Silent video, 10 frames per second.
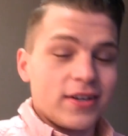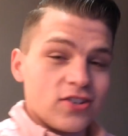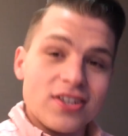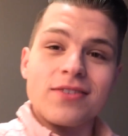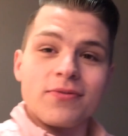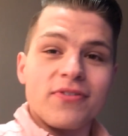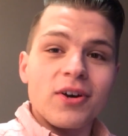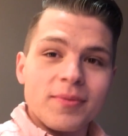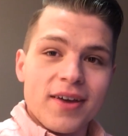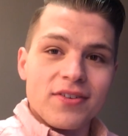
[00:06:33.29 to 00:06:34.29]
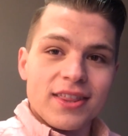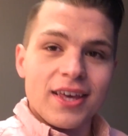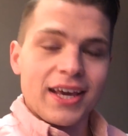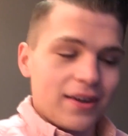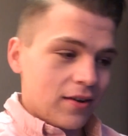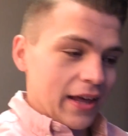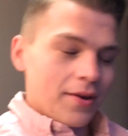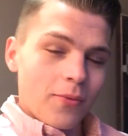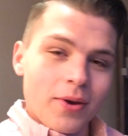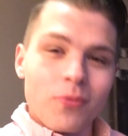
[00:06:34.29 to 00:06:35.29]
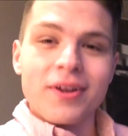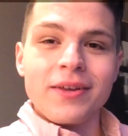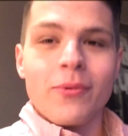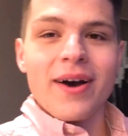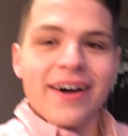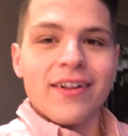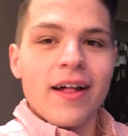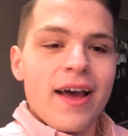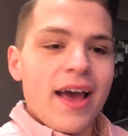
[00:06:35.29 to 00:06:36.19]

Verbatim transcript: I just filmed everything, and it went really well.